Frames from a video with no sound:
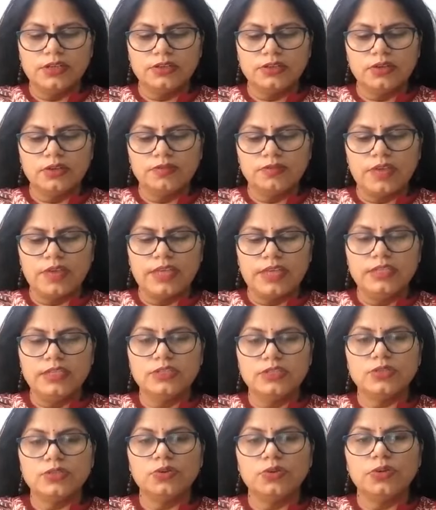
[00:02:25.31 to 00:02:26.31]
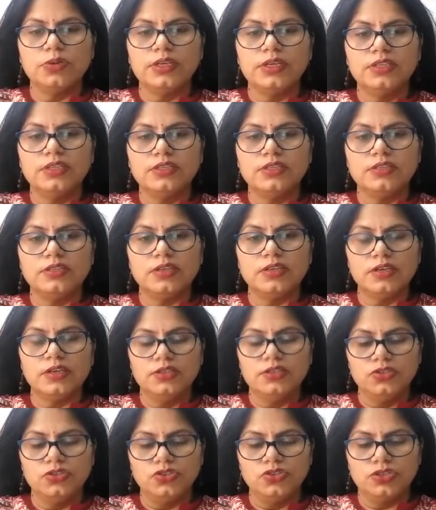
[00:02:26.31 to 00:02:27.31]
of any story is
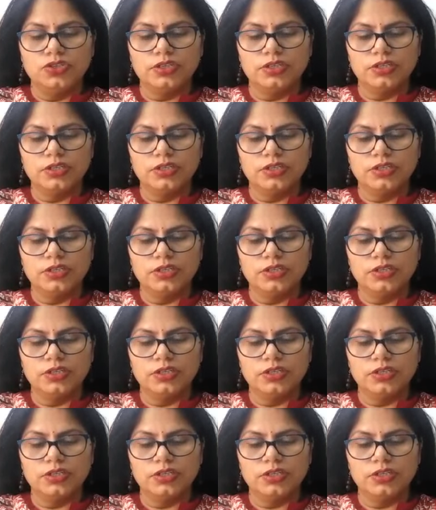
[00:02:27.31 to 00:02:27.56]
judged